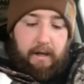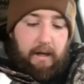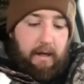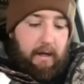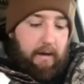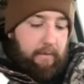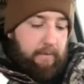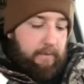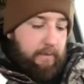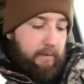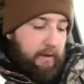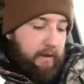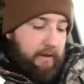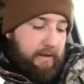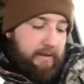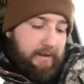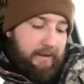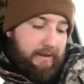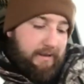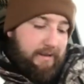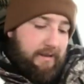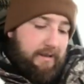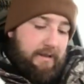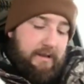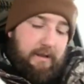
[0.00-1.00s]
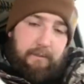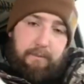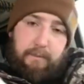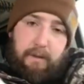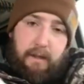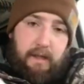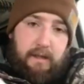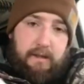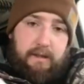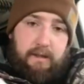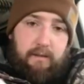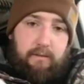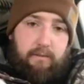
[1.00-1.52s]
I got them for like 60 some
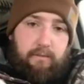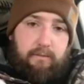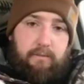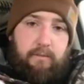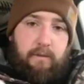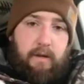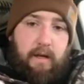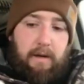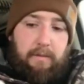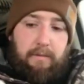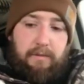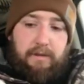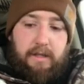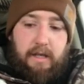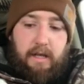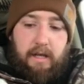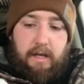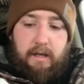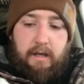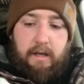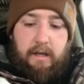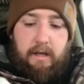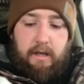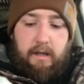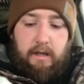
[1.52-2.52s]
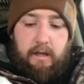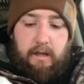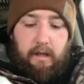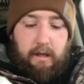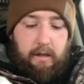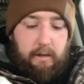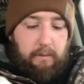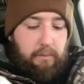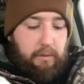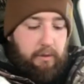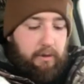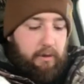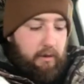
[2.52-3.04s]
bucks on Amazon.
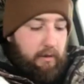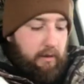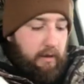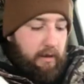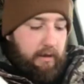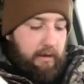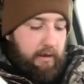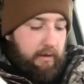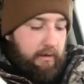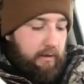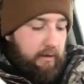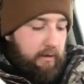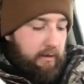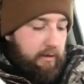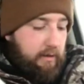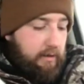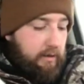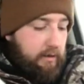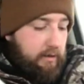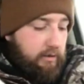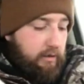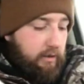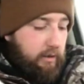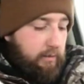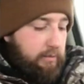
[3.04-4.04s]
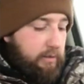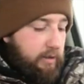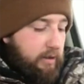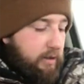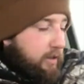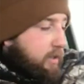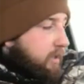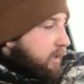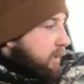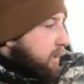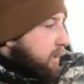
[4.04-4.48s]
I can put the link in the description.